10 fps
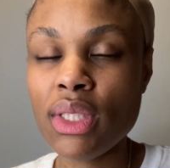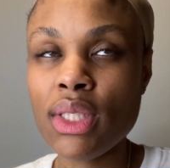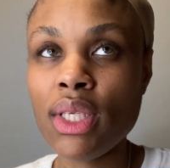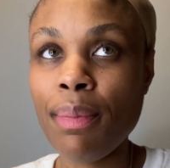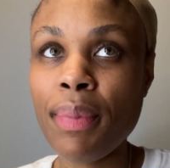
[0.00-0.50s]

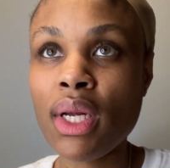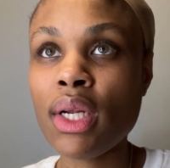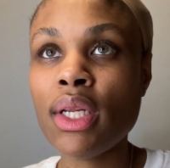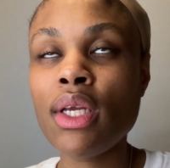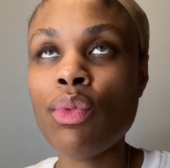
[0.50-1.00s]

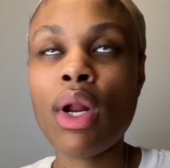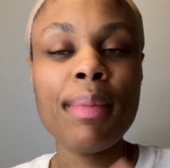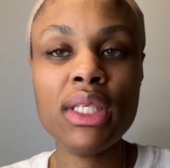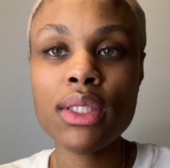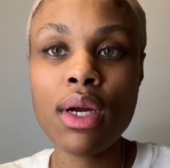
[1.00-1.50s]
typically, when I'm
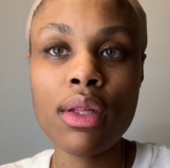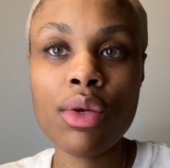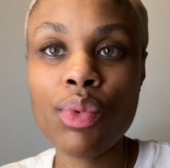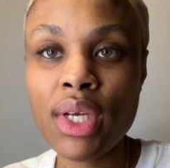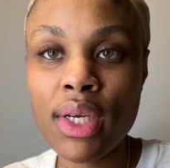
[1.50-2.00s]
installing
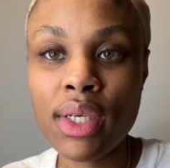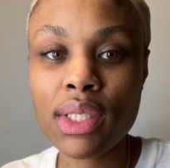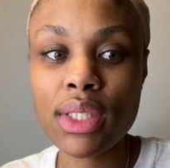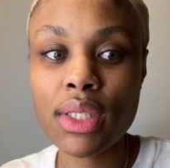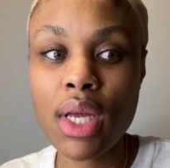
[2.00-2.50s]
wigs,
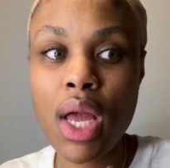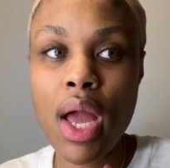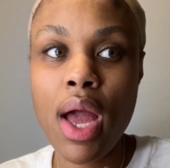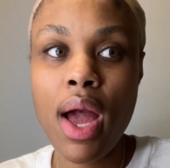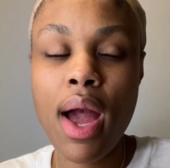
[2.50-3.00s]

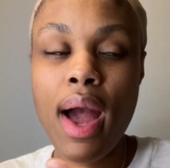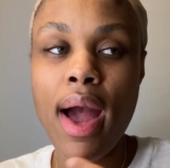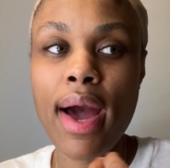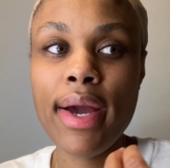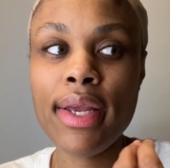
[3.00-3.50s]

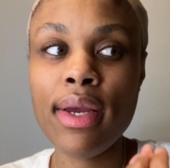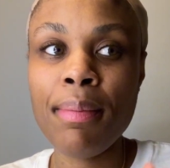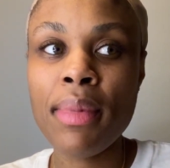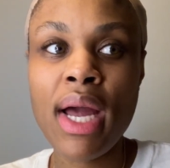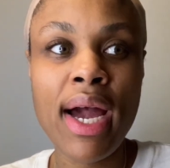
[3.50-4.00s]
I
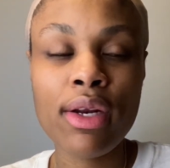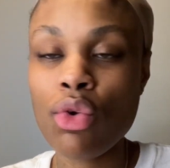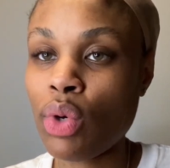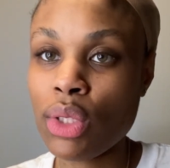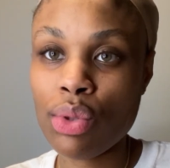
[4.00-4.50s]
am not
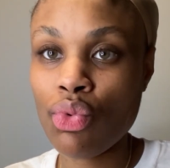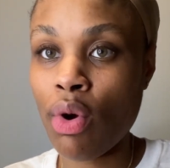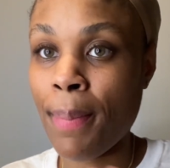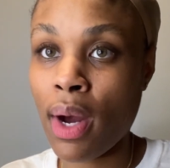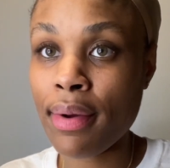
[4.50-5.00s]
going to do a
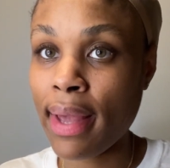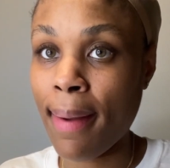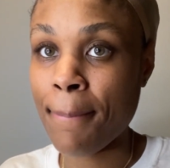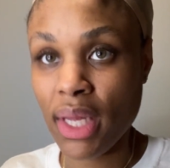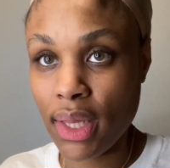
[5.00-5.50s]
ball cap
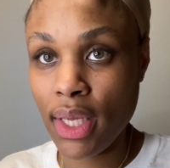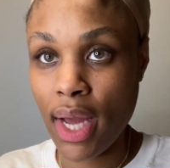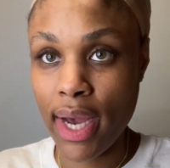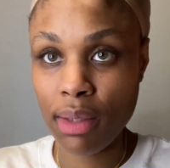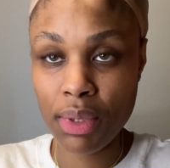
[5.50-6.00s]
method.
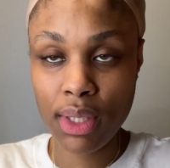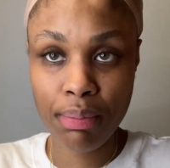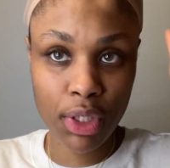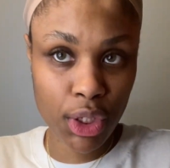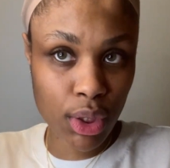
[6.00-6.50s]
I am
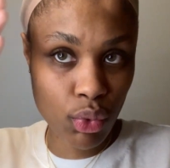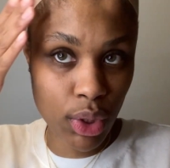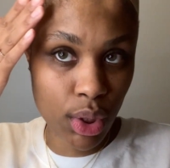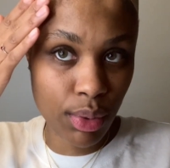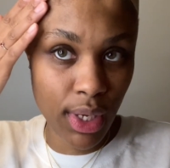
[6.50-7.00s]
simply just going
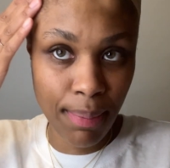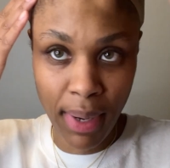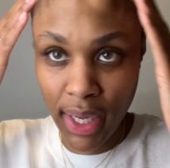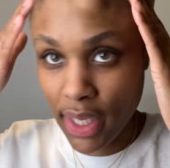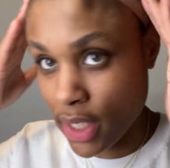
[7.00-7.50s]
to get
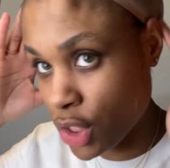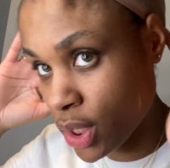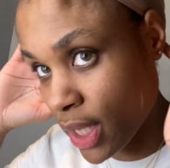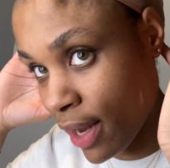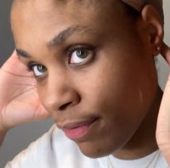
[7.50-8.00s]
my edges
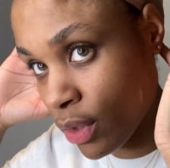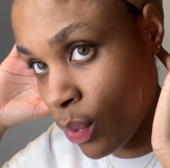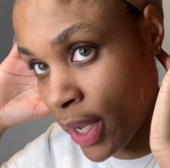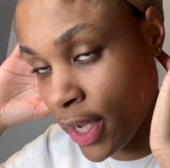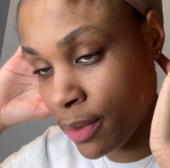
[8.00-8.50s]
out of the
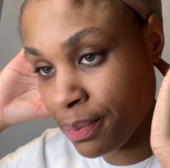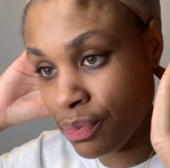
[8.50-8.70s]
way